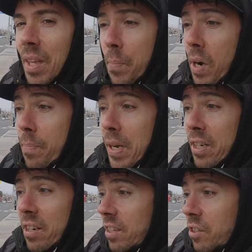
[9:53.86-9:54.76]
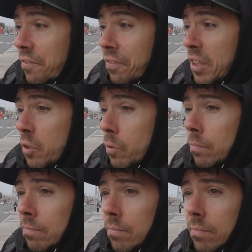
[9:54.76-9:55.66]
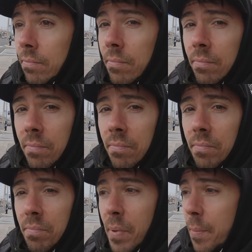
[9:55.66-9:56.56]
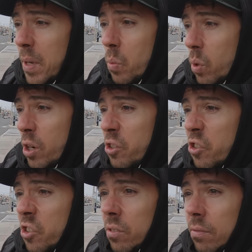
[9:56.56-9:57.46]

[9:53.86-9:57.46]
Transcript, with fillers: In my opinion, it's a flu. Maybe worse,